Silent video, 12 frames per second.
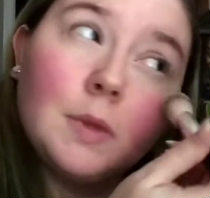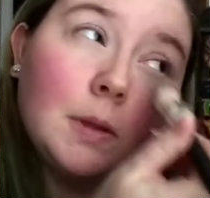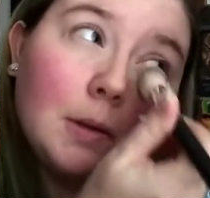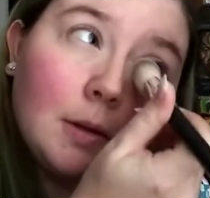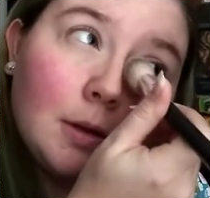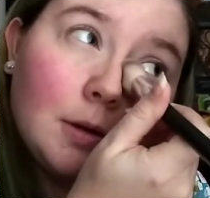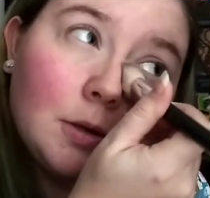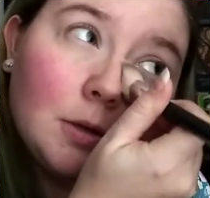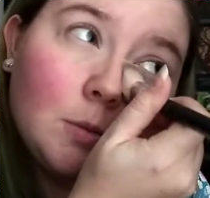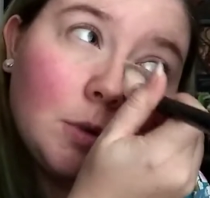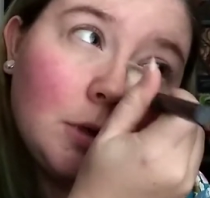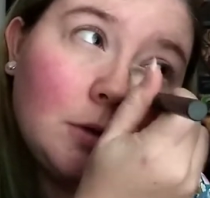So that
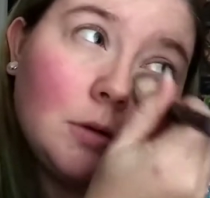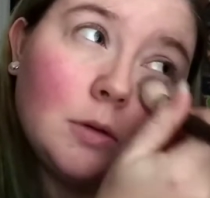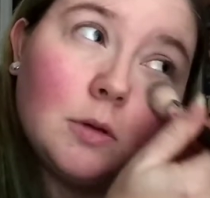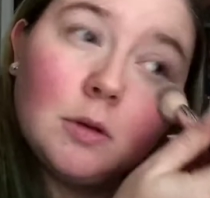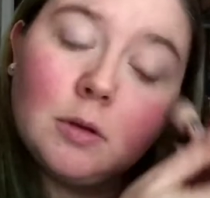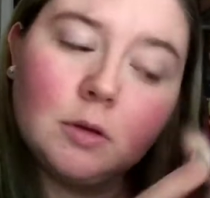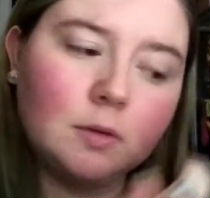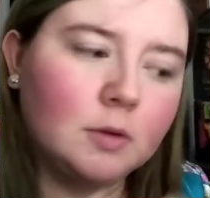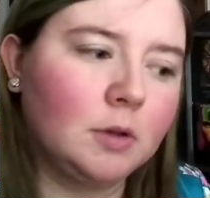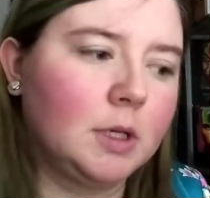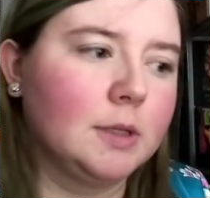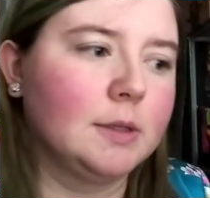should be good
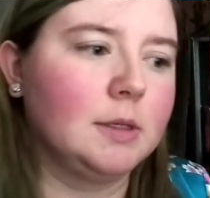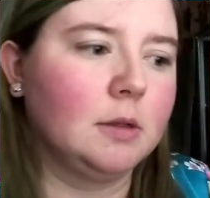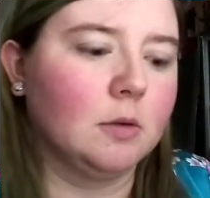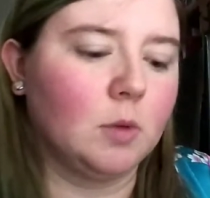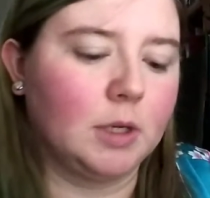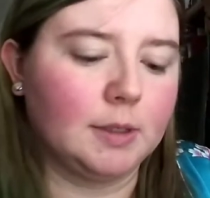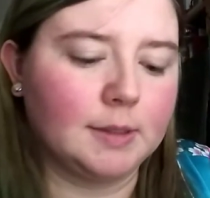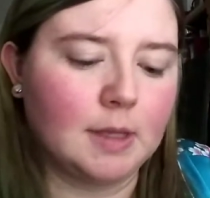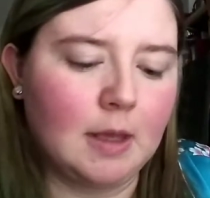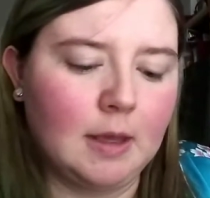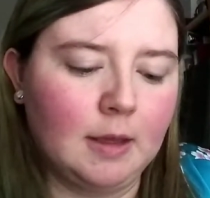concealer wise.